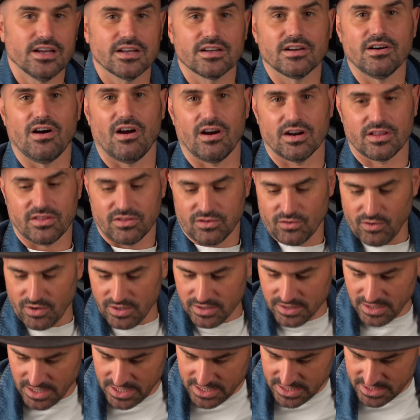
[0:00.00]
Clark
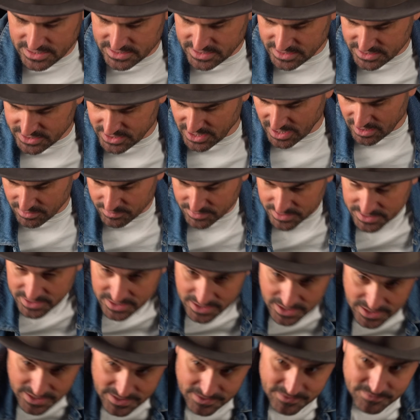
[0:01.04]
Thornton, ladies and gentlemen.
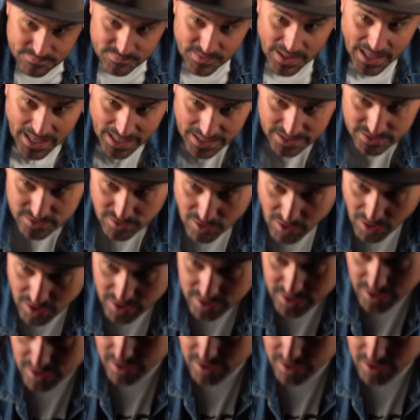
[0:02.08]
And Clark,